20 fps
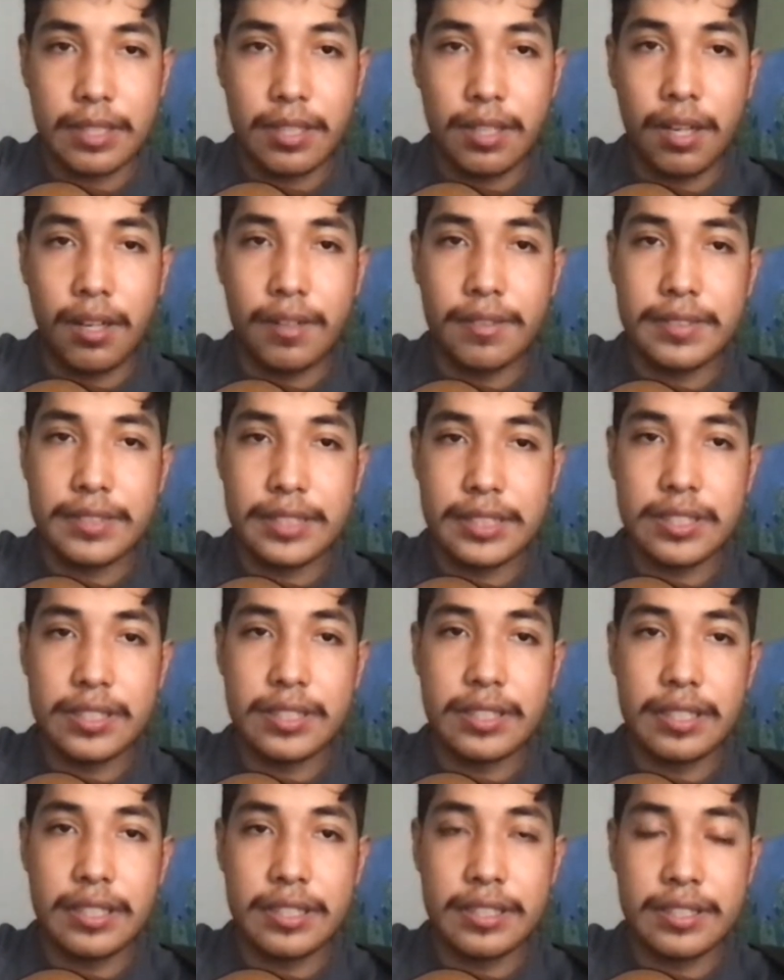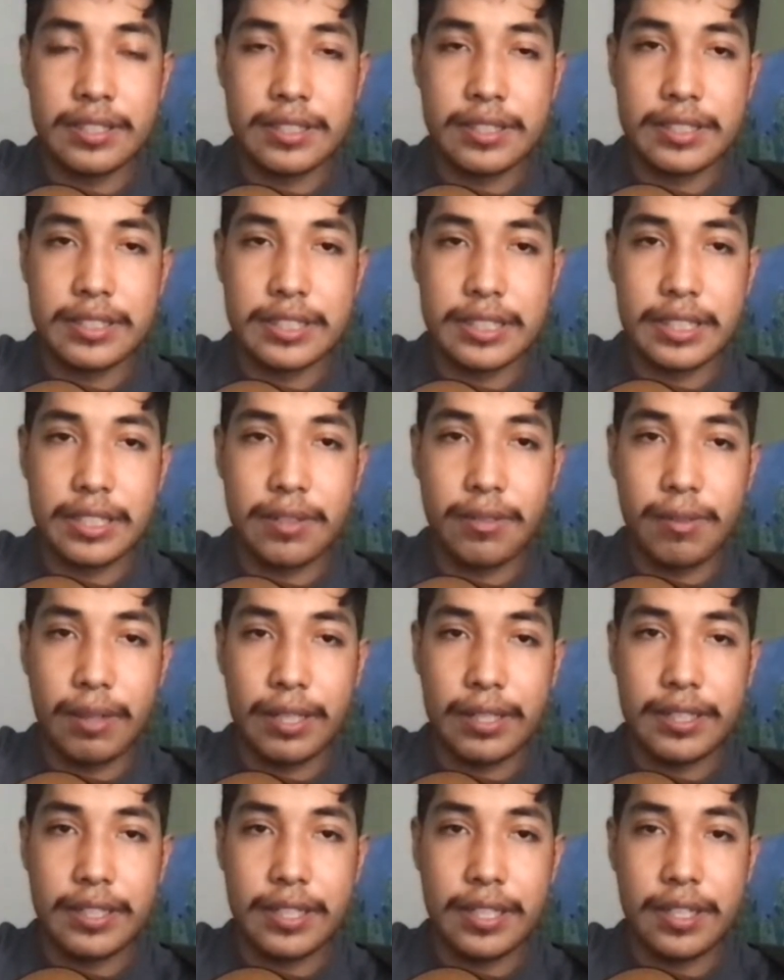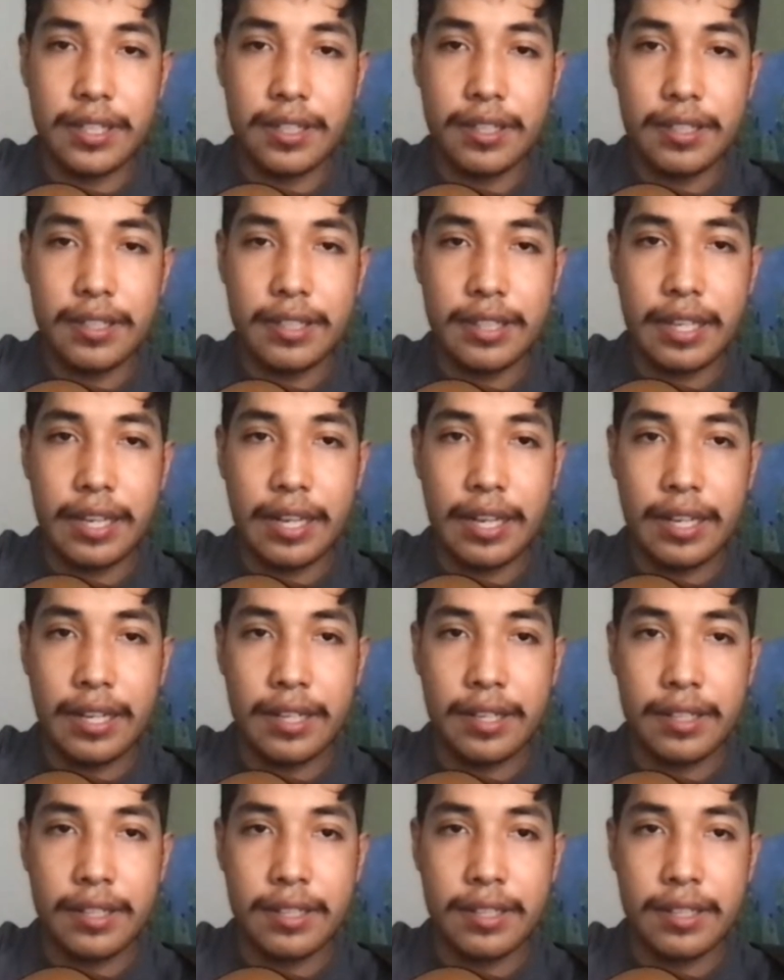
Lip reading: Obviously you see right there that